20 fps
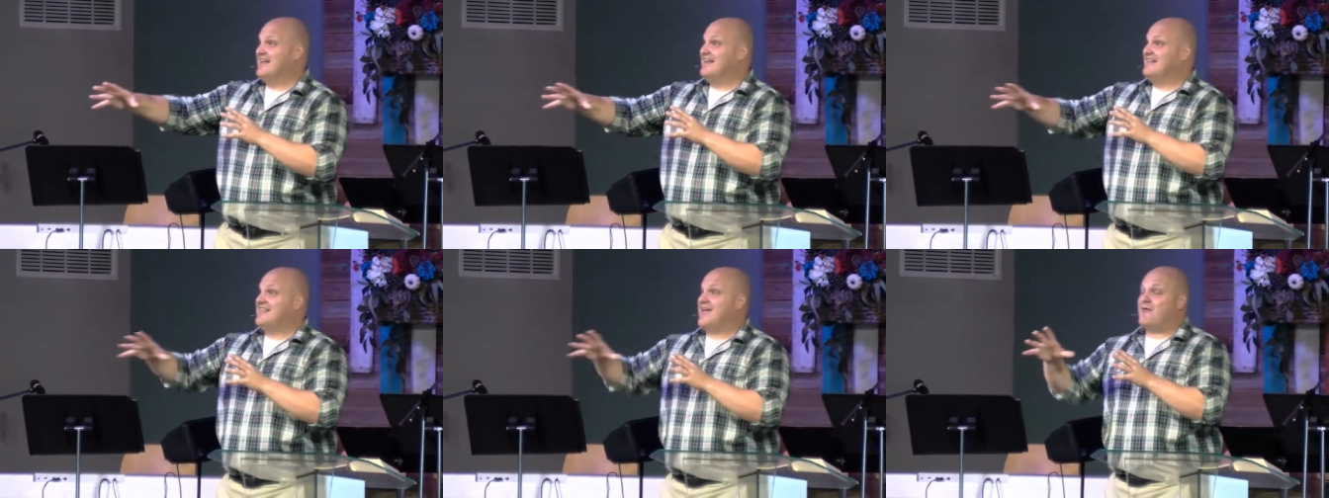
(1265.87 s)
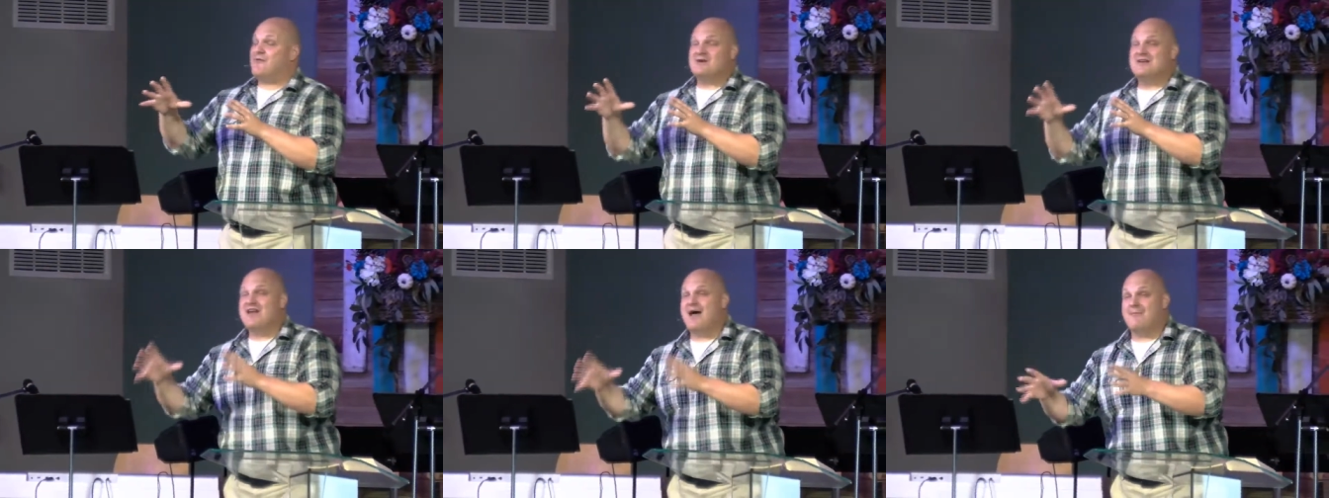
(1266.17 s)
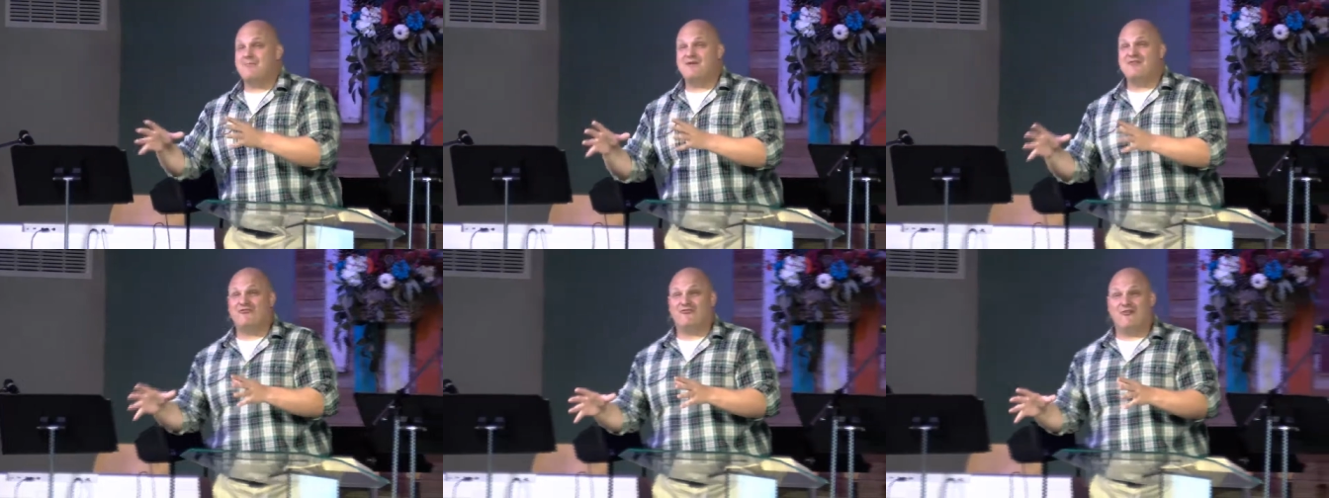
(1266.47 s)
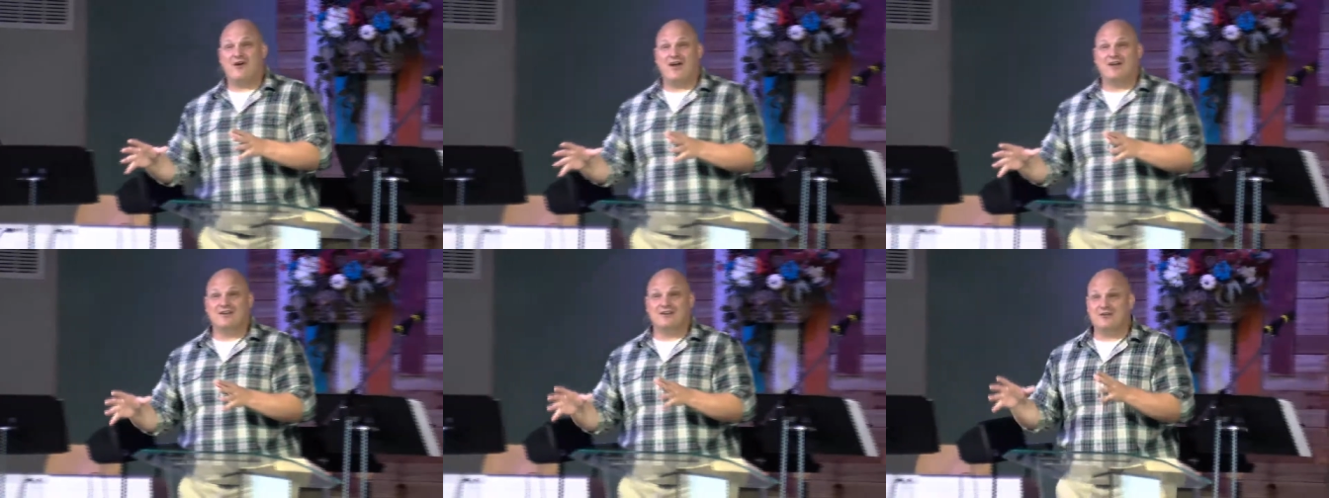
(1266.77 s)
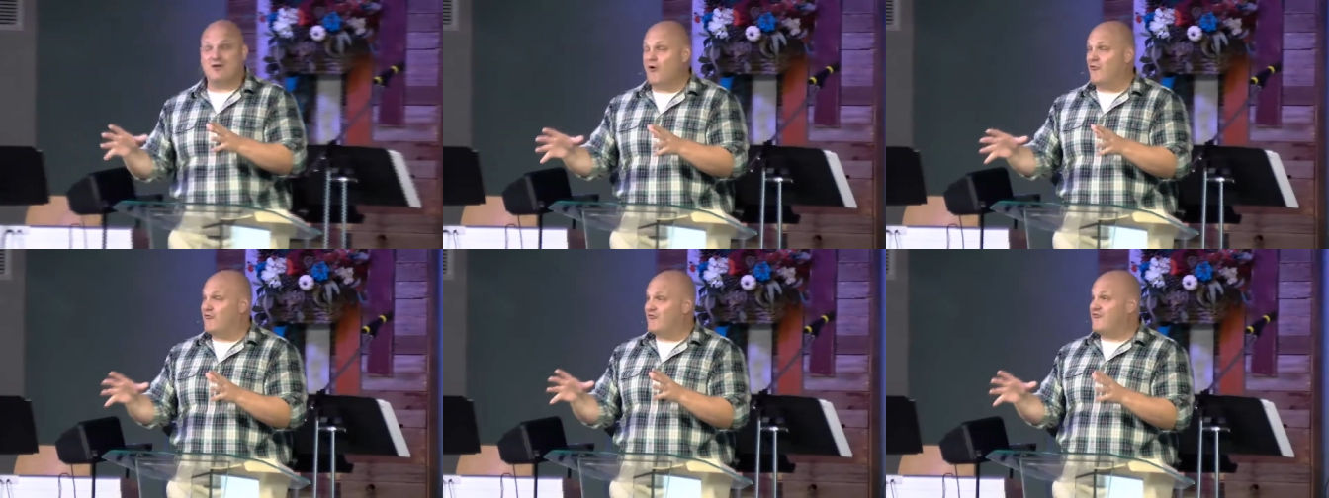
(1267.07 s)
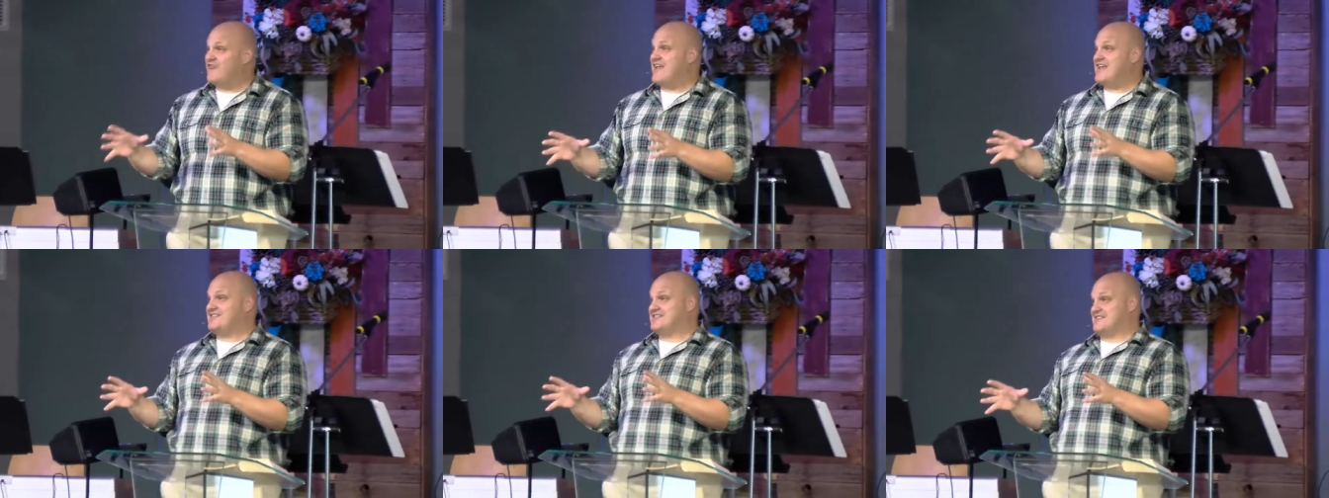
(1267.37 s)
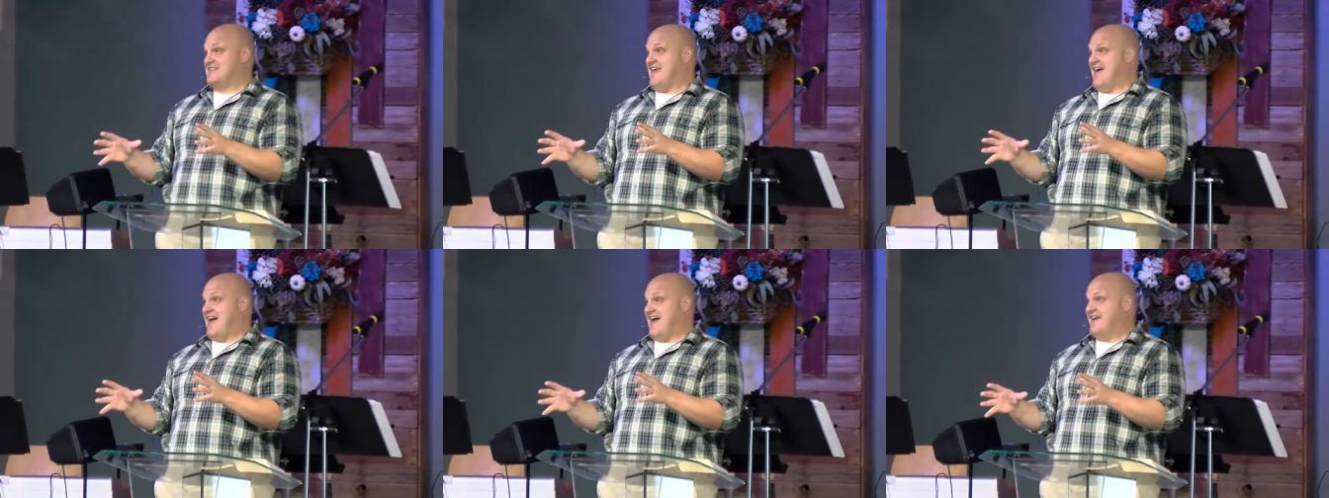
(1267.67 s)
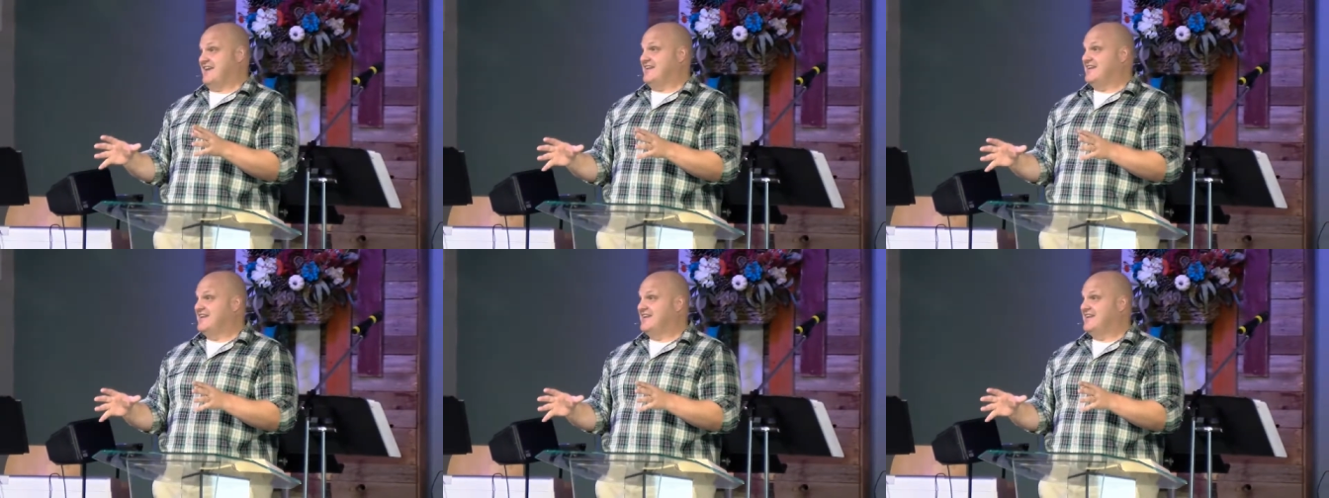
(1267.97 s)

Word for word: that would not be fun to go face that.